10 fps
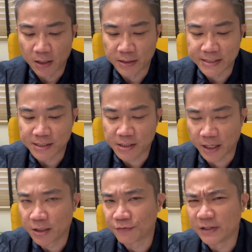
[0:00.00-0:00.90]
is
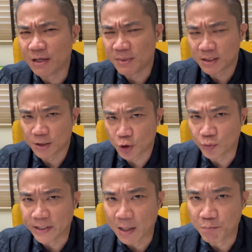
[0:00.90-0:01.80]
kind of limited
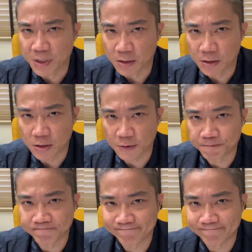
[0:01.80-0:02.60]
to numbers.